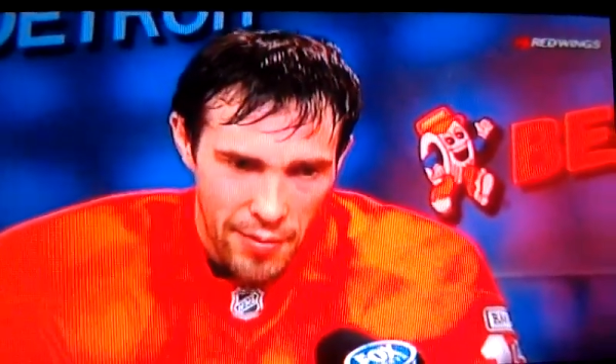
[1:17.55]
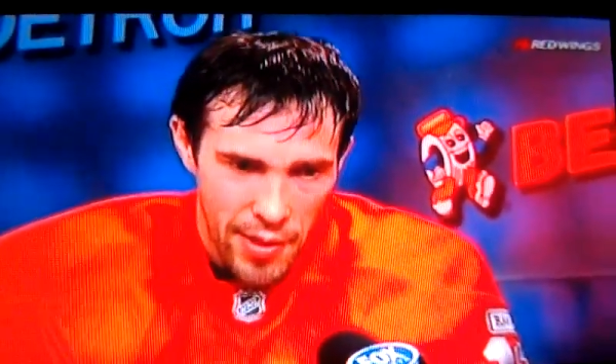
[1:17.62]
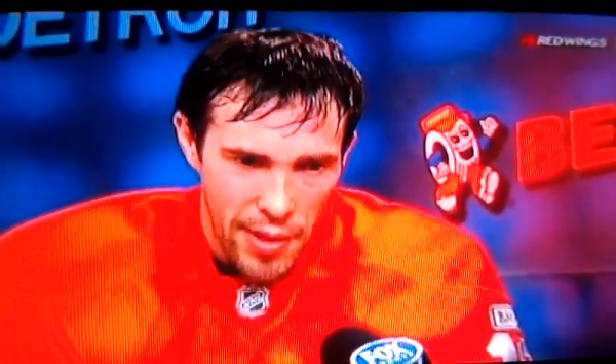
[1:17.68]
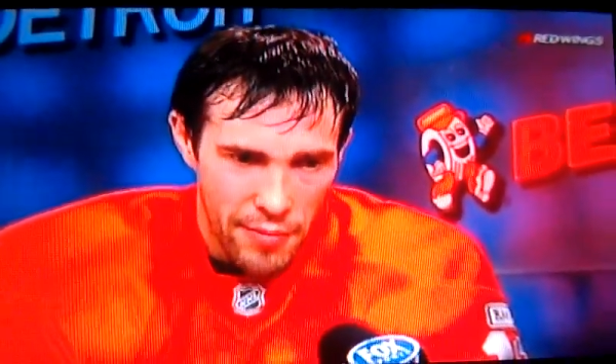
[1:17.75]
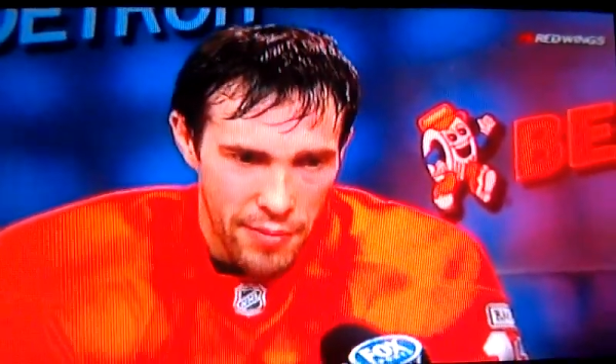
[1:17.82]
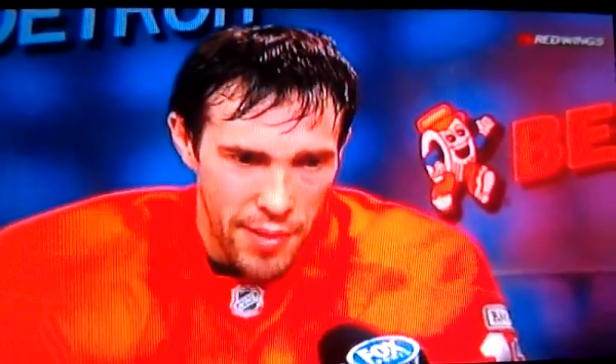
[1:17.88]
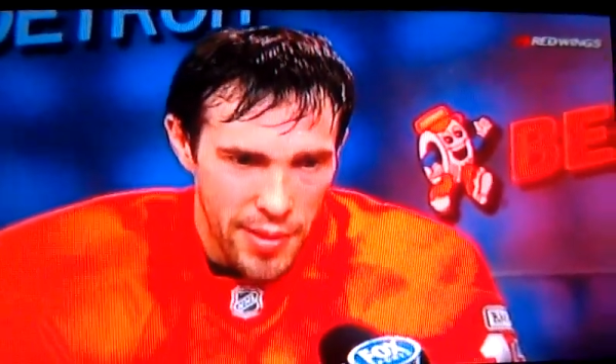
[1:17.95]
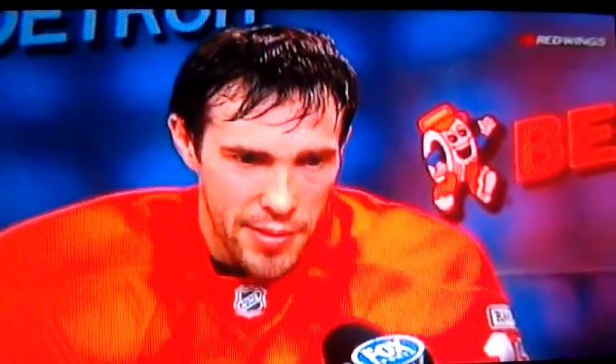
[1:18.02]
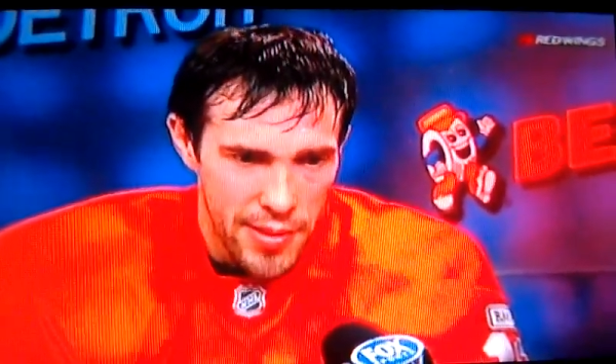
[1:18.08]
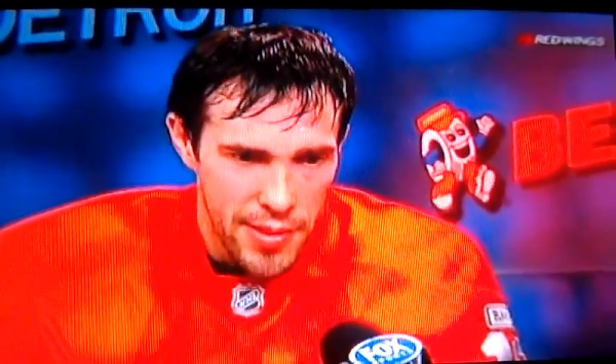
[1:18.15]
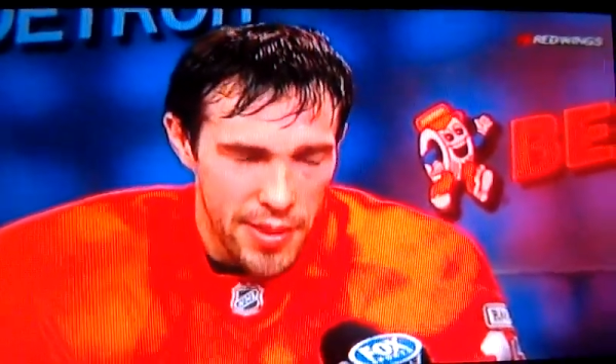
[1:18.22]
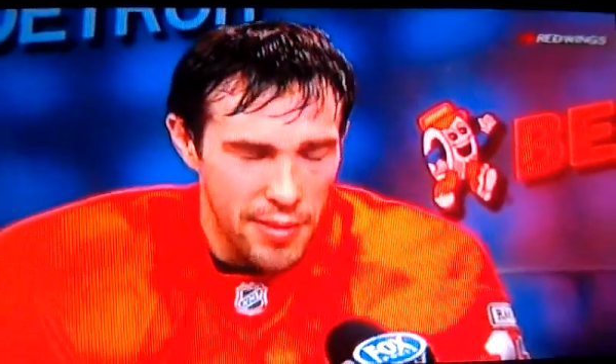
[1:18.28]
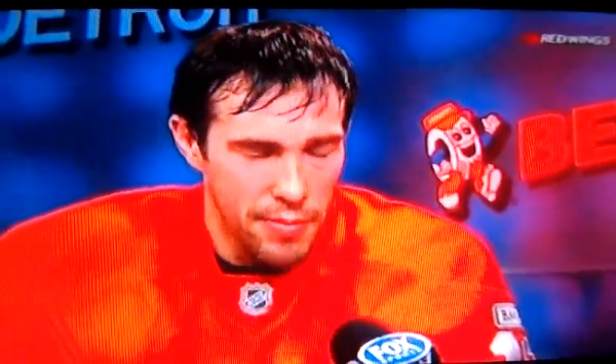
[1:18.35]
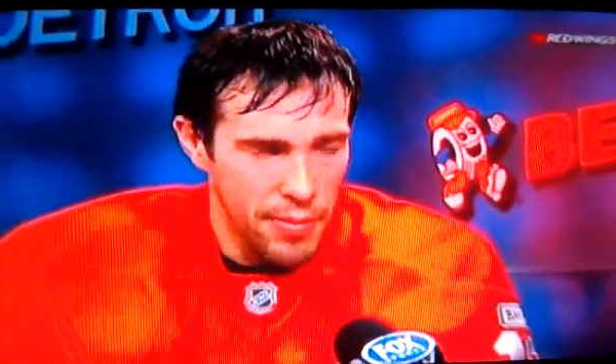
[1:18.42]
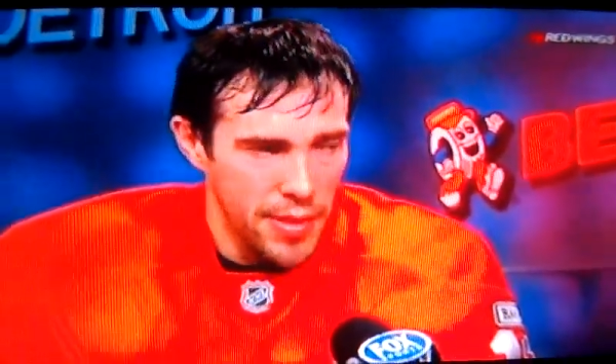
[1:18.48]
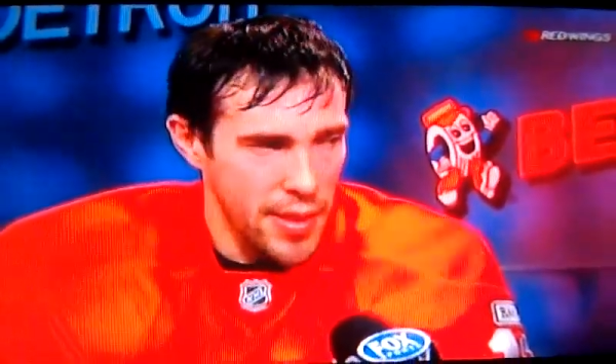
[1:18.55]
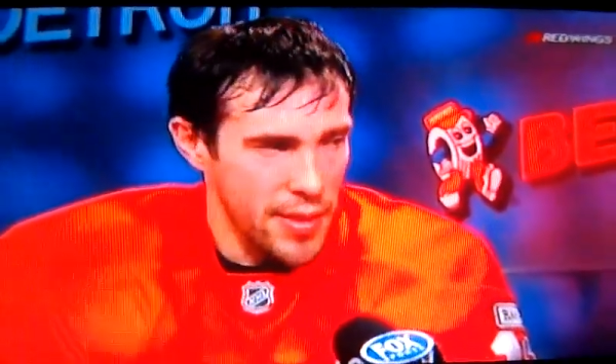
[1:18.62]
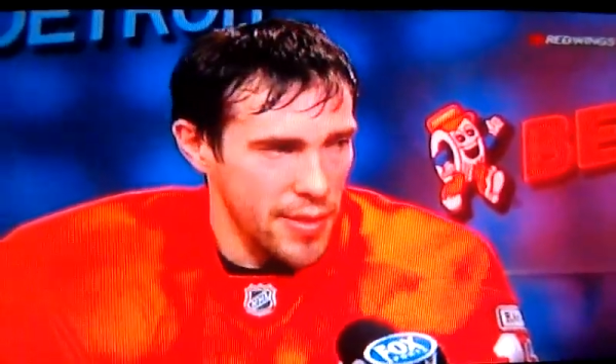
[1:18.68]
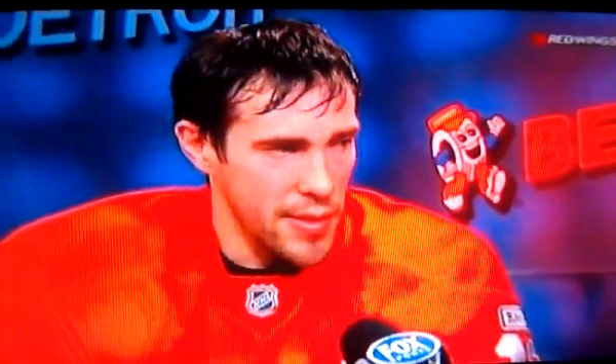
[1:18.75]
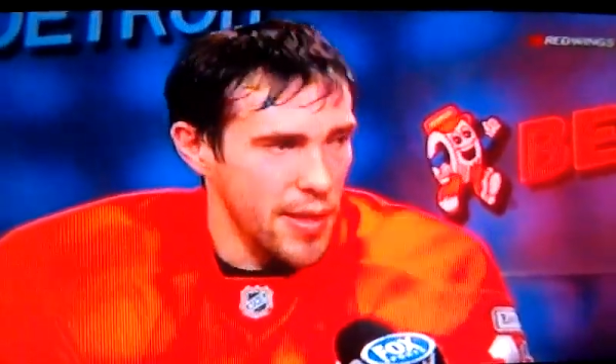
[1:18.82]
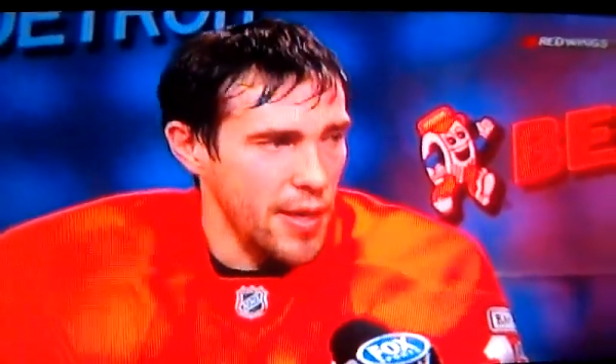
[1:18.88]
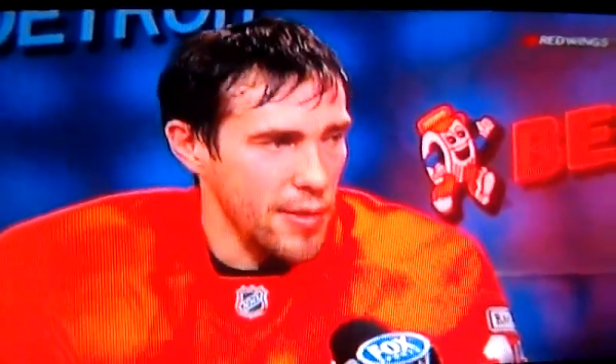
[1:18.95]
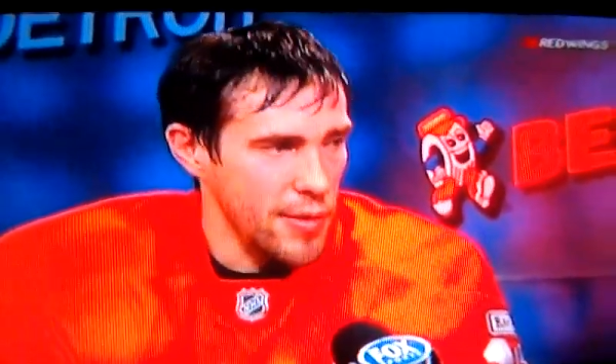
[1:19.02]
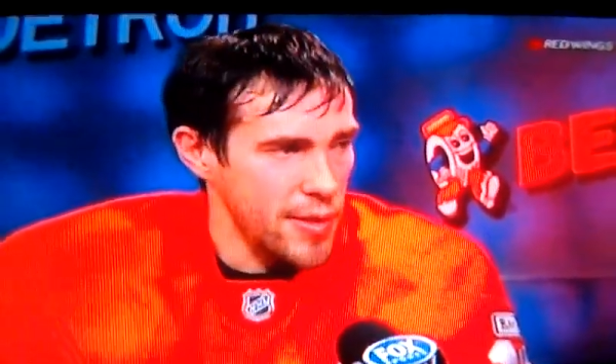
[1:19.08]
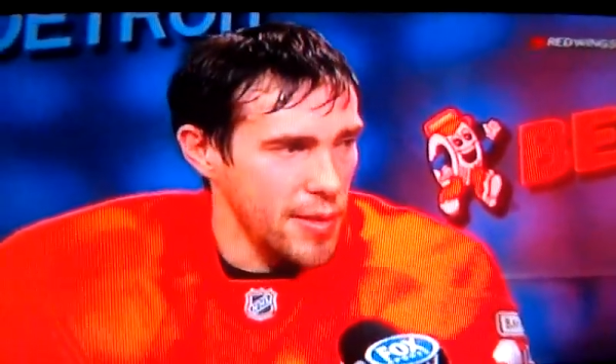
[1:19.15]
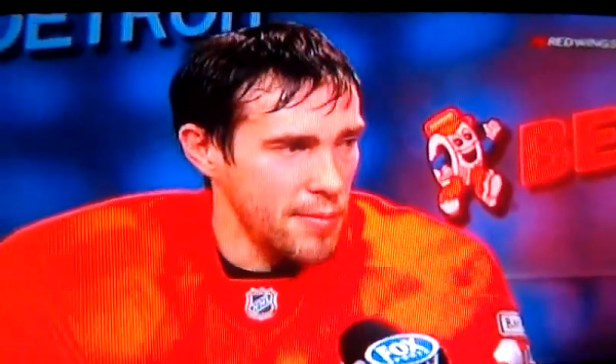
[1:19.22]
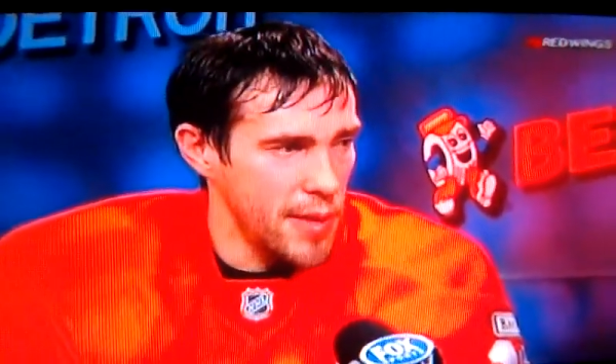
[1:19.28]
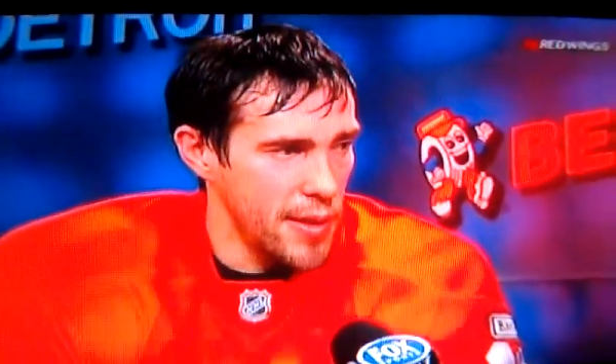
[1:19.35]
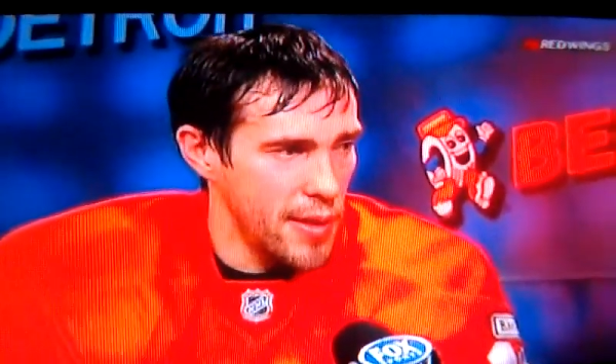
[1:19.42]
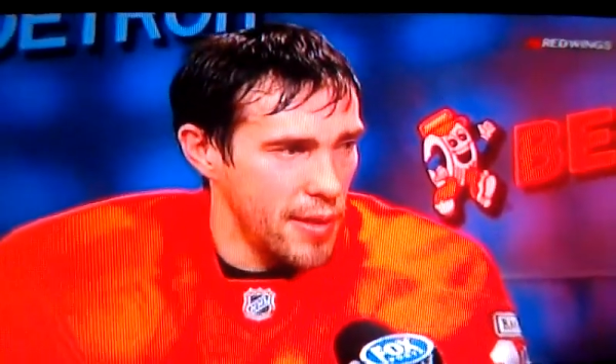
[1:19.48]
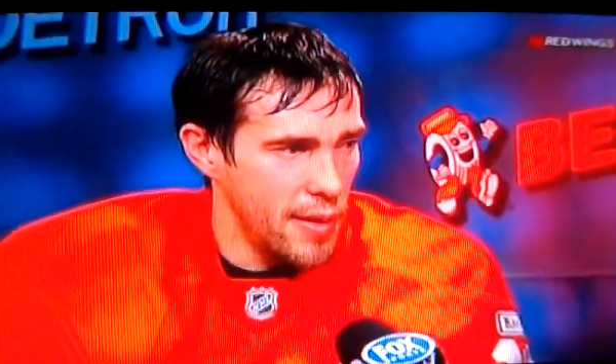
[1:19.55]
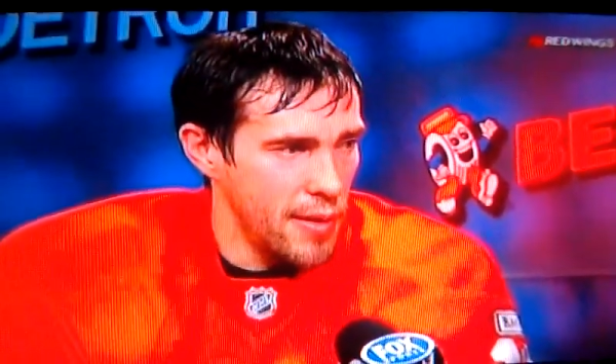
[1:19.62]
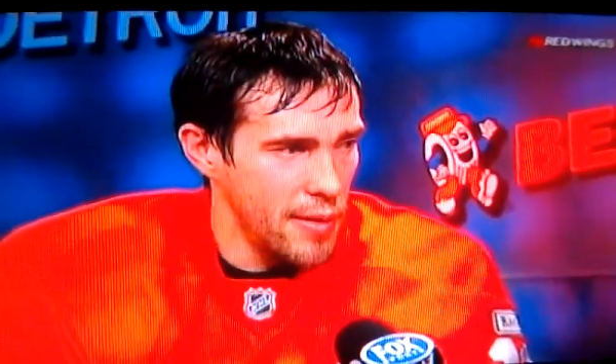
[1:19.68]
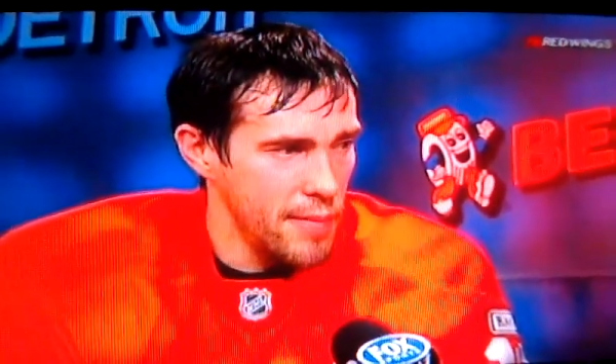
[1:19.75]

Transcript: we have lots of skill players in our team and uh,